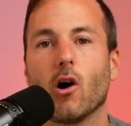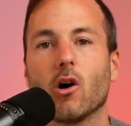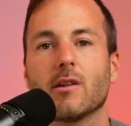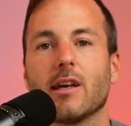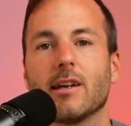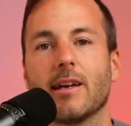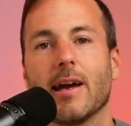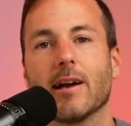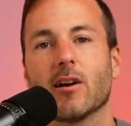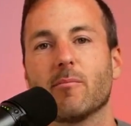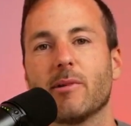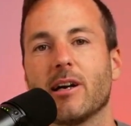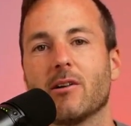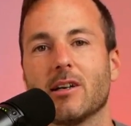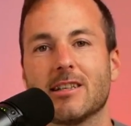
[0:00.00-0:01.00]
all they care
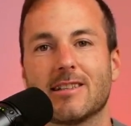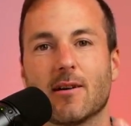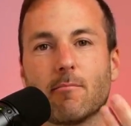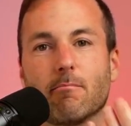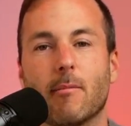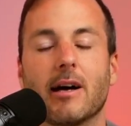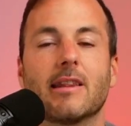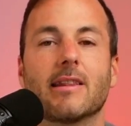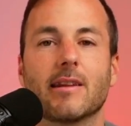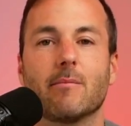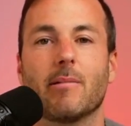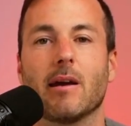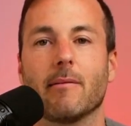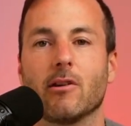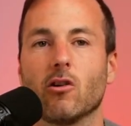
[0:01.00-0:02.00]
about is the monthly
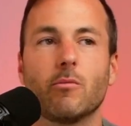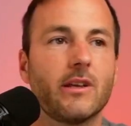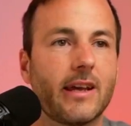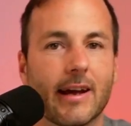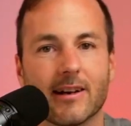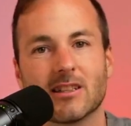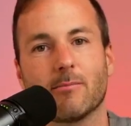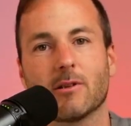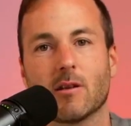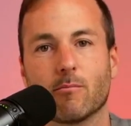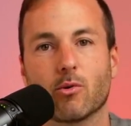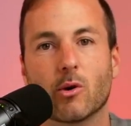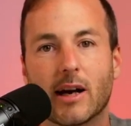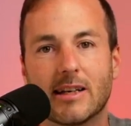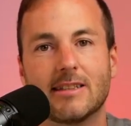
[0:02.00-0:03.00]
payment. Nobody cares about the
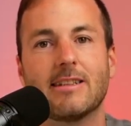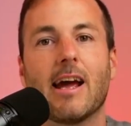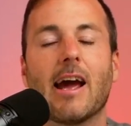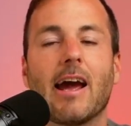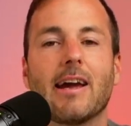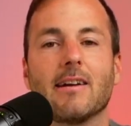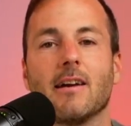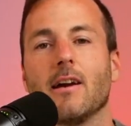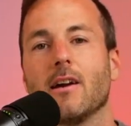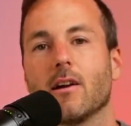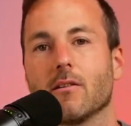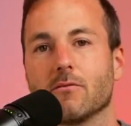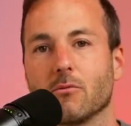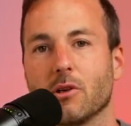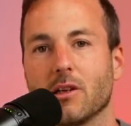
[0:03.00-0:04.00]
price tag
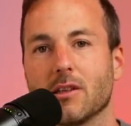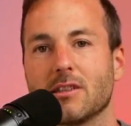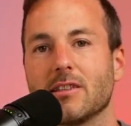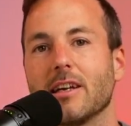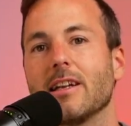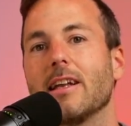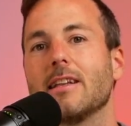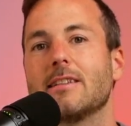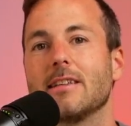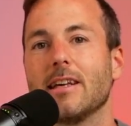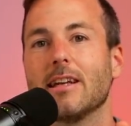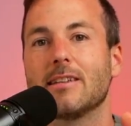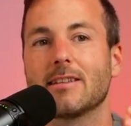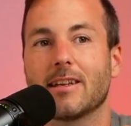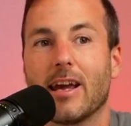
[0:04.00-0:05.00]
of real estate.
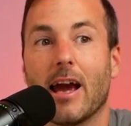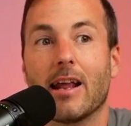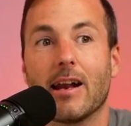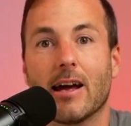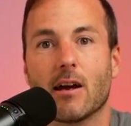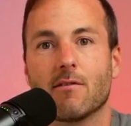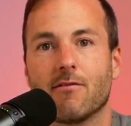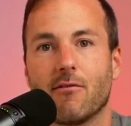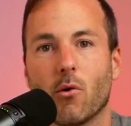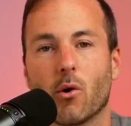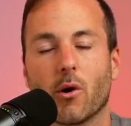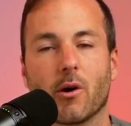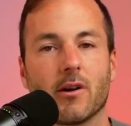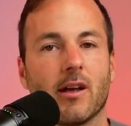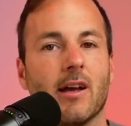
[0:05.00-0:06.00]
It's can I
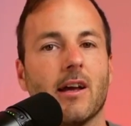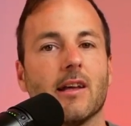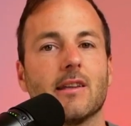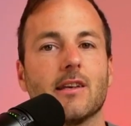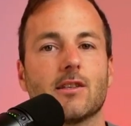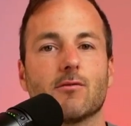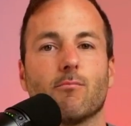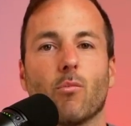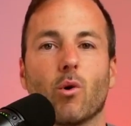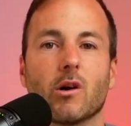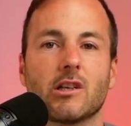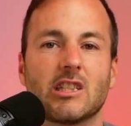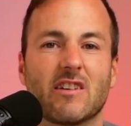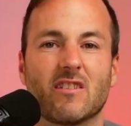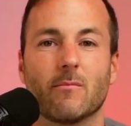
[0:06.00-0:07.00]
afford this
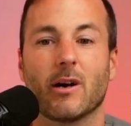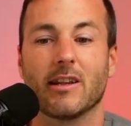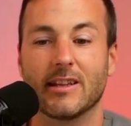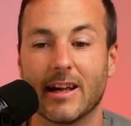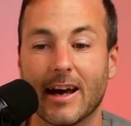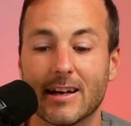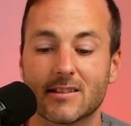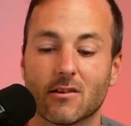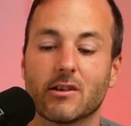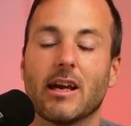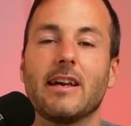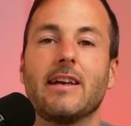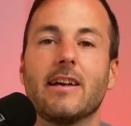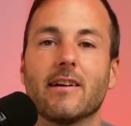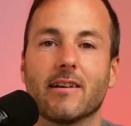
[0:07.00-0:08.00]
mortgage every month? Yes,
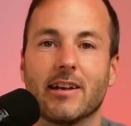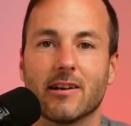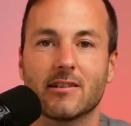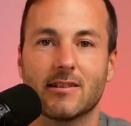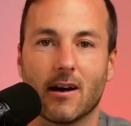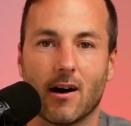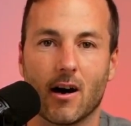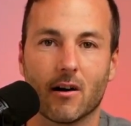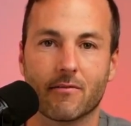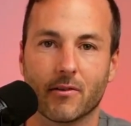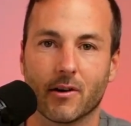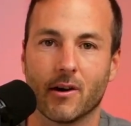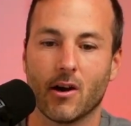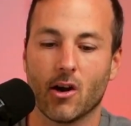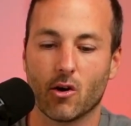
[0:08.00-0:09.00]
okay, here's the
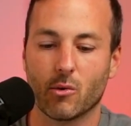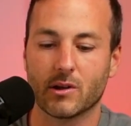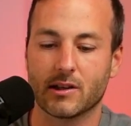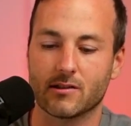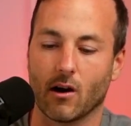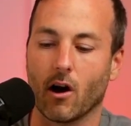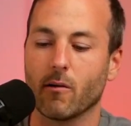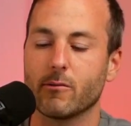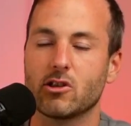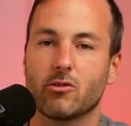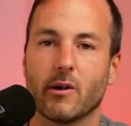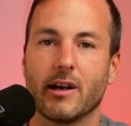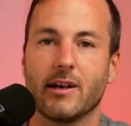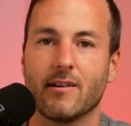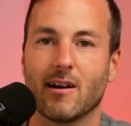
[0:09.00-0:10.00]
offer with this
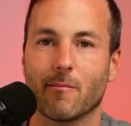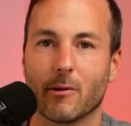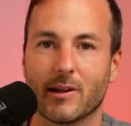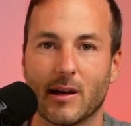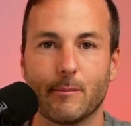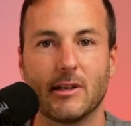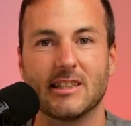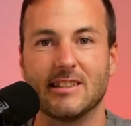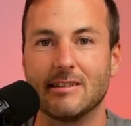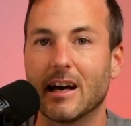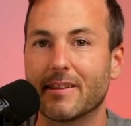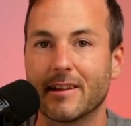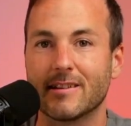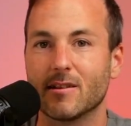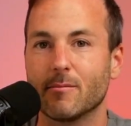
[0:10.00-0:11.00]
arbitrary number that means
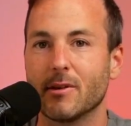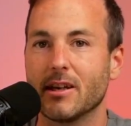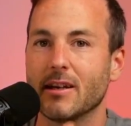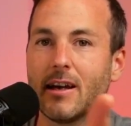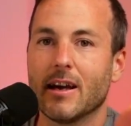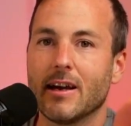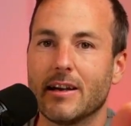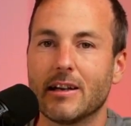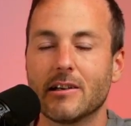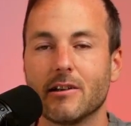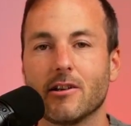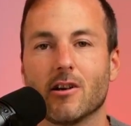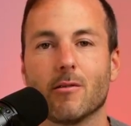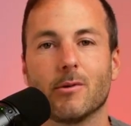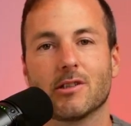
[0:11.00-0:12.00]
nothing to me. Here
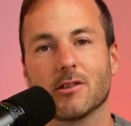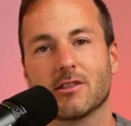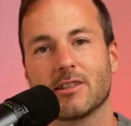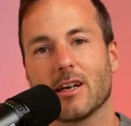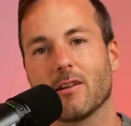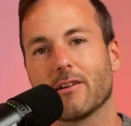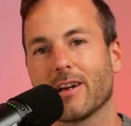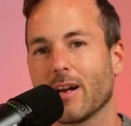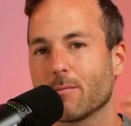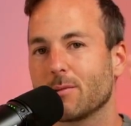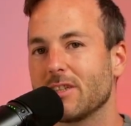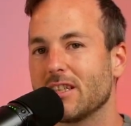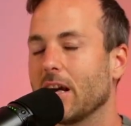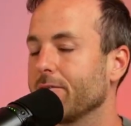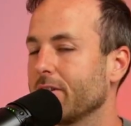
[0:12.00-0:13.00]
you go, Mr. Seller, can I
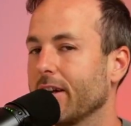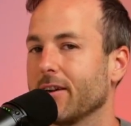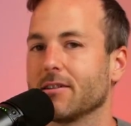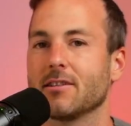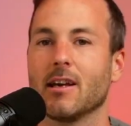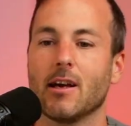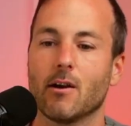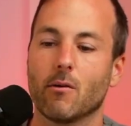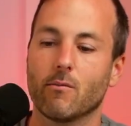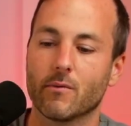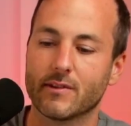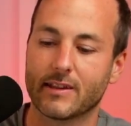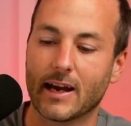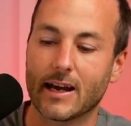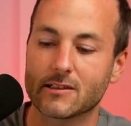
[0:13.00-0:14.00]
please have your house? Well,
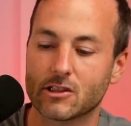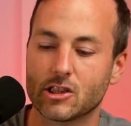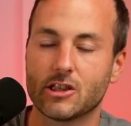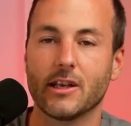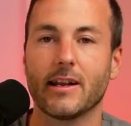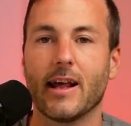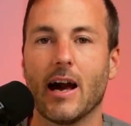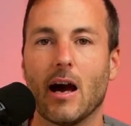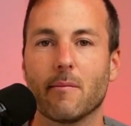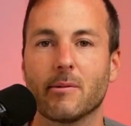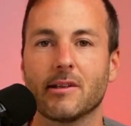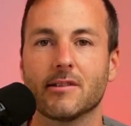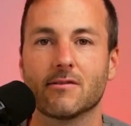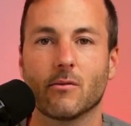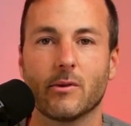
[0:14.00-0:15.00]
that shit
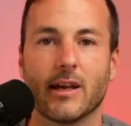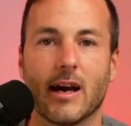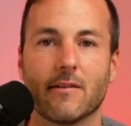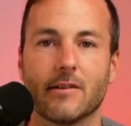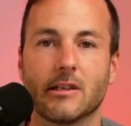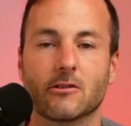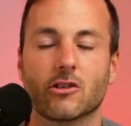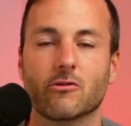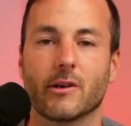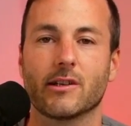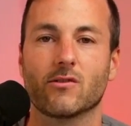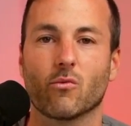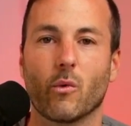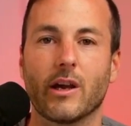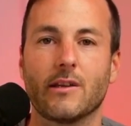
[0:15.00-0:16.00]
happens when we have interest
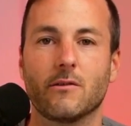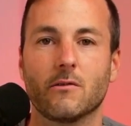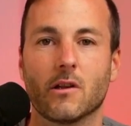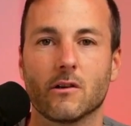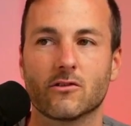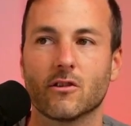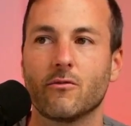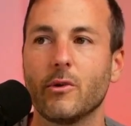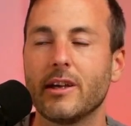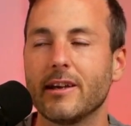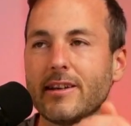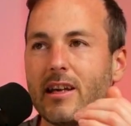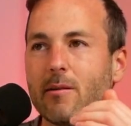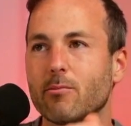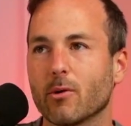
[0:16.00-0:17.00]
rates way too low. So if we
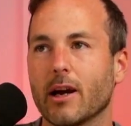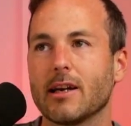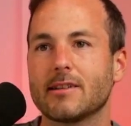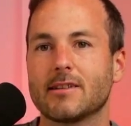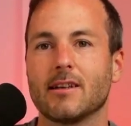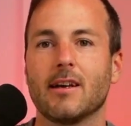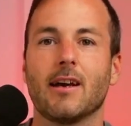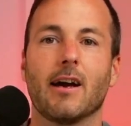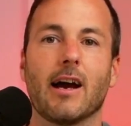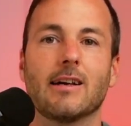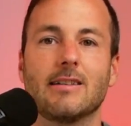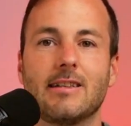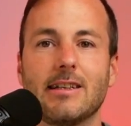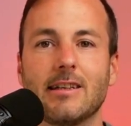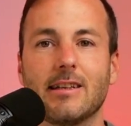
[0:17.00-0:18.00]
can keep rates,
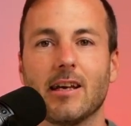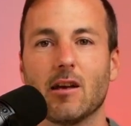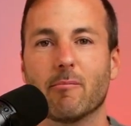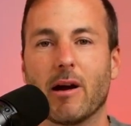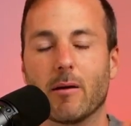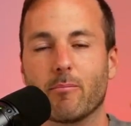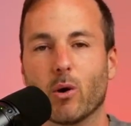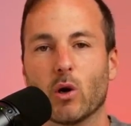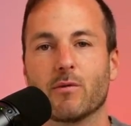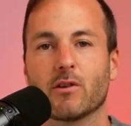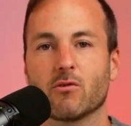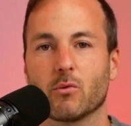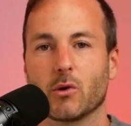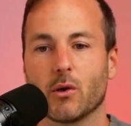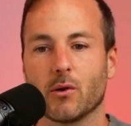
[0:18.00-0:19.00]
ideally in my
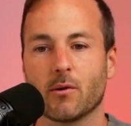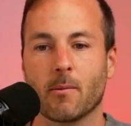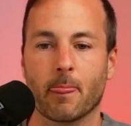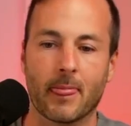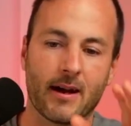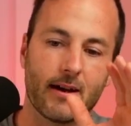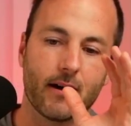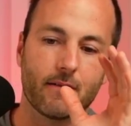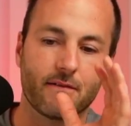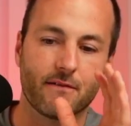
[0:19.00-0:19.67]
perfect world, of